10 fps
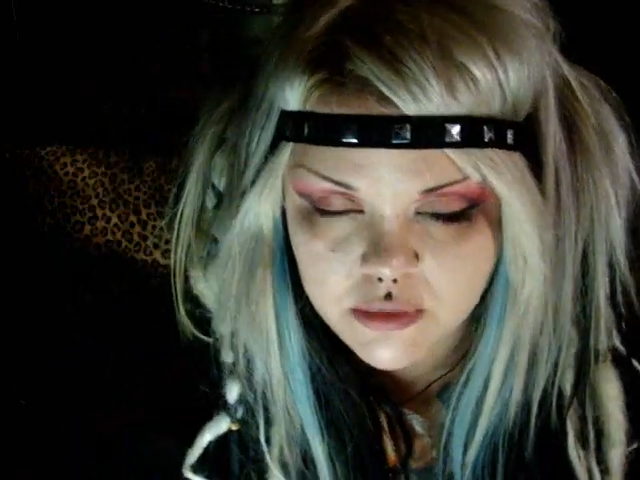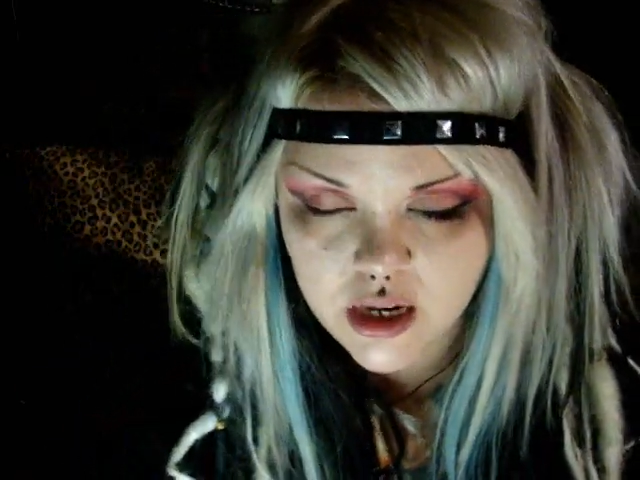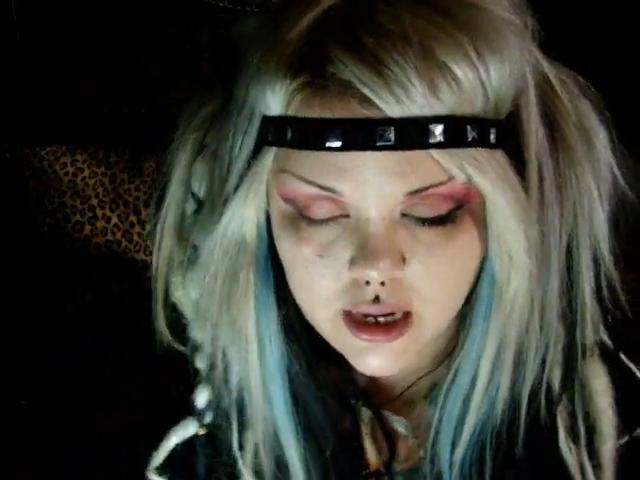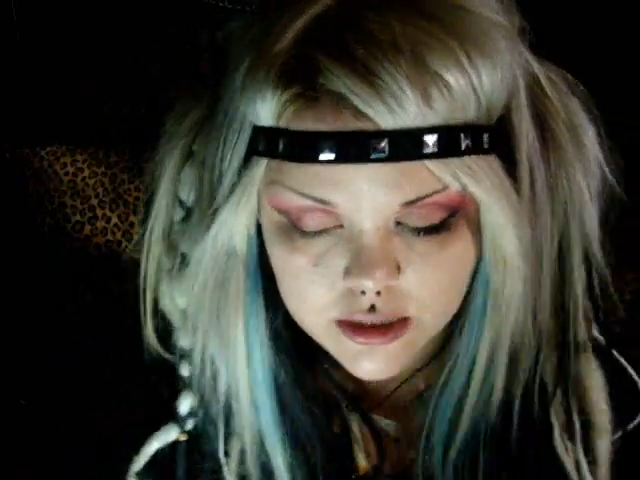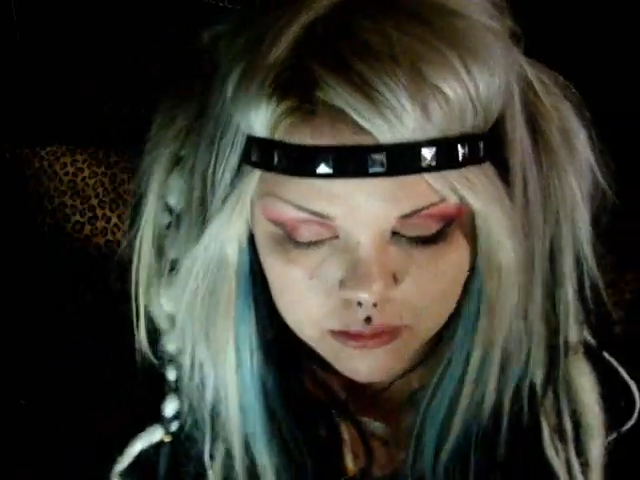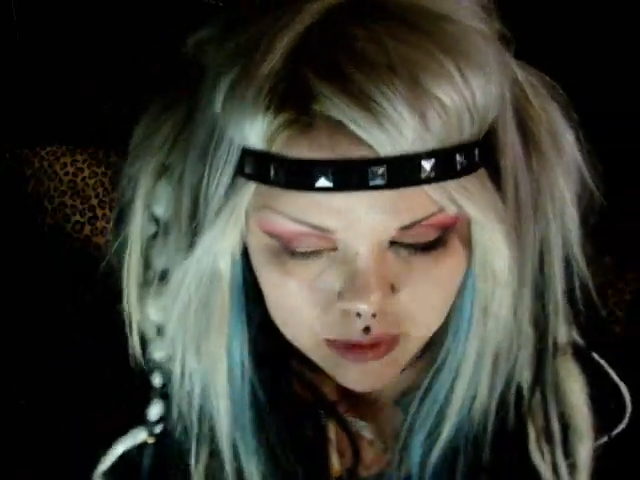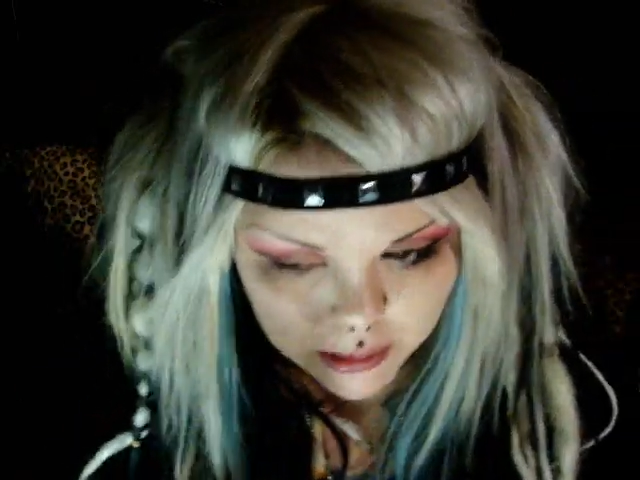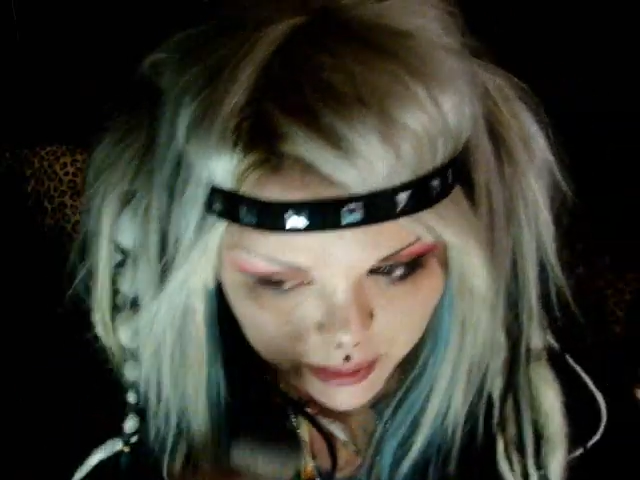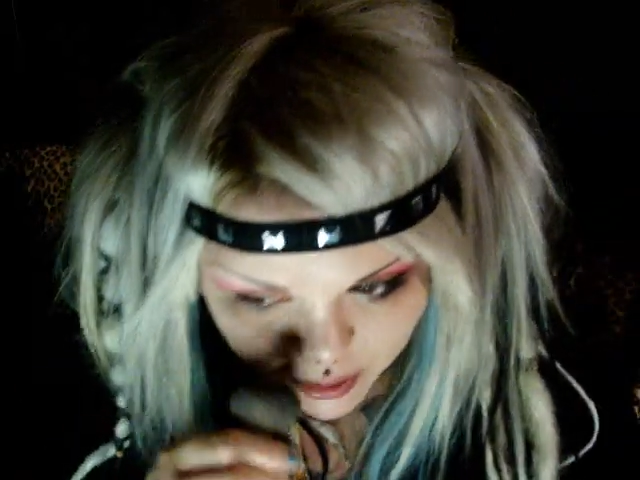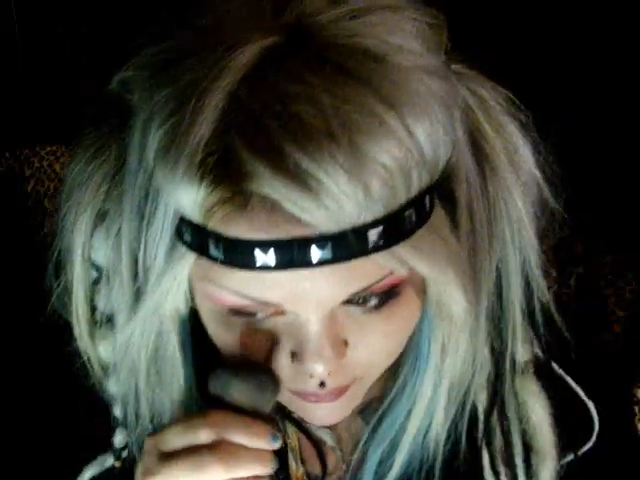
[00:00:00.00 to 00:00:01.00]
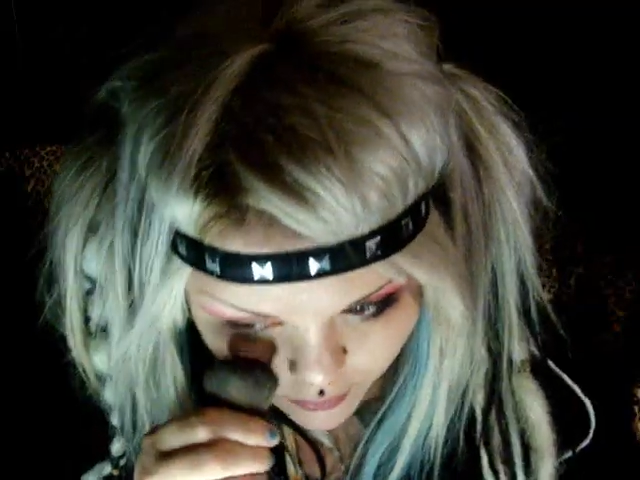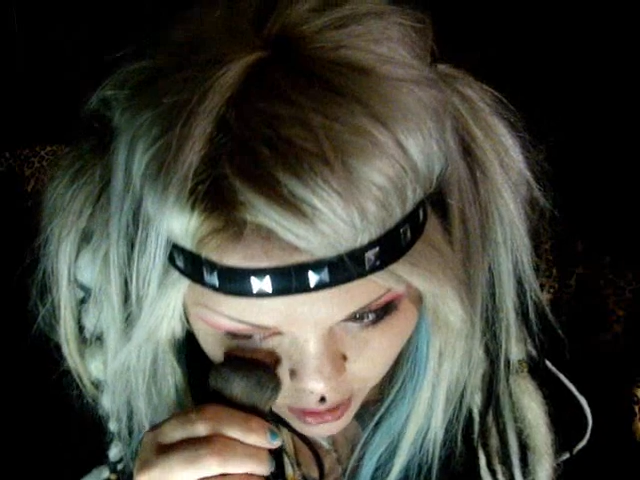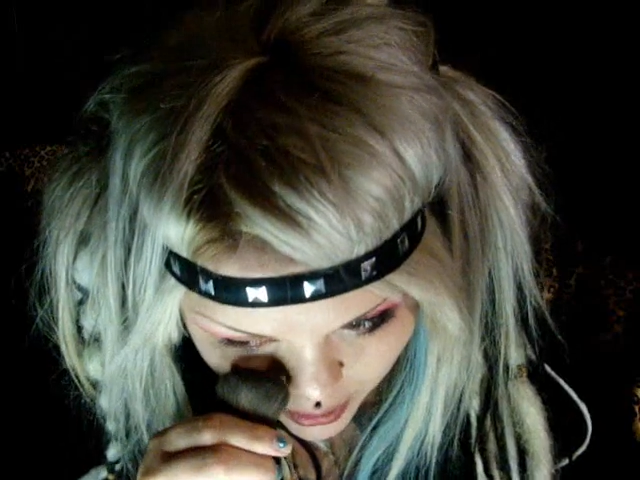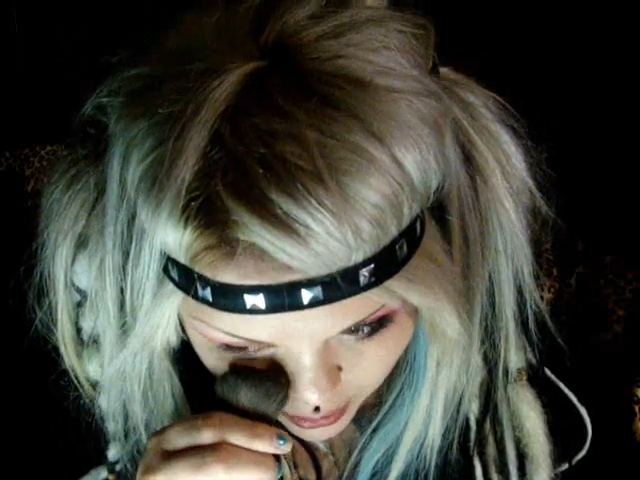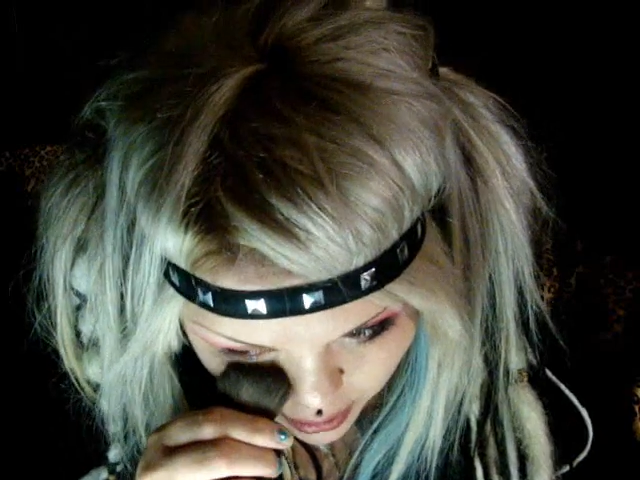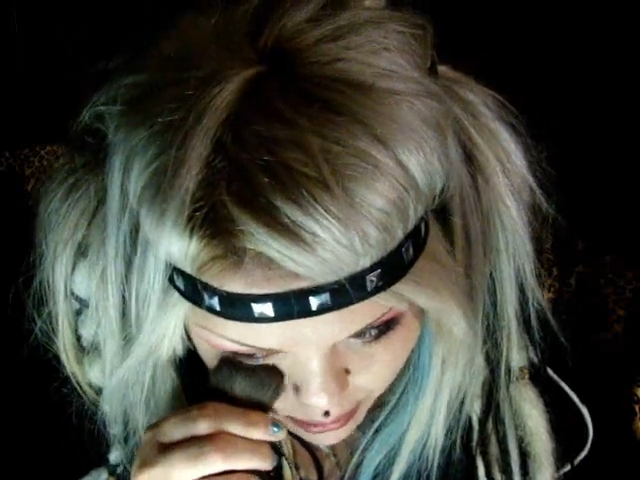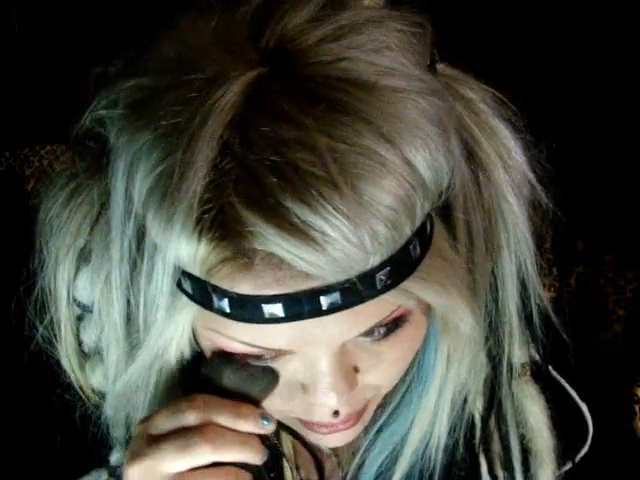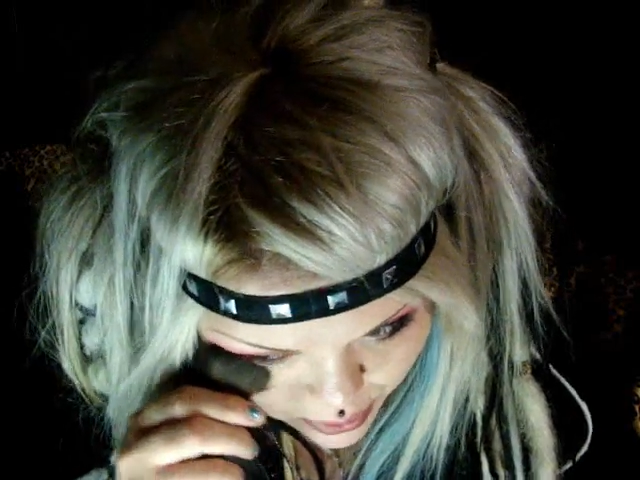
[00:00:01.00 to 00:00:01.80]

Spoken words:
but it has really bad fallout on